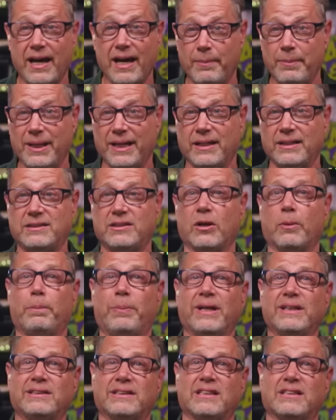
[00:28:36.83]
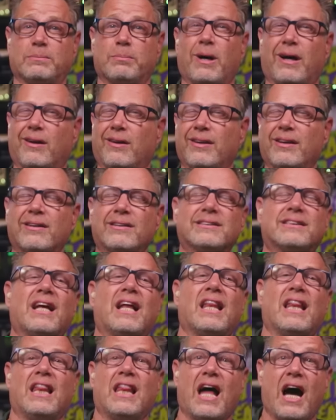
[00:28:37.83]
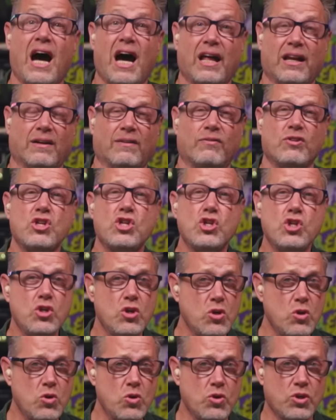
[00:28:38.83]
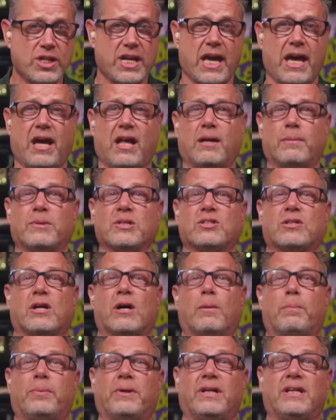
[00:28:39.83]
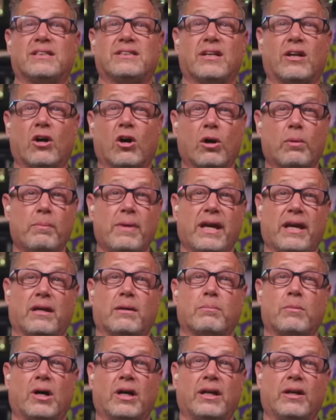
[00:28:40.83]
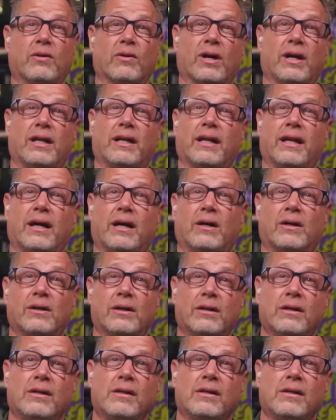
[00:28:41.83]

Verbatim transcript: I mean, it's their business model. There's a lot of huge cannabis companies that aren't making money right now.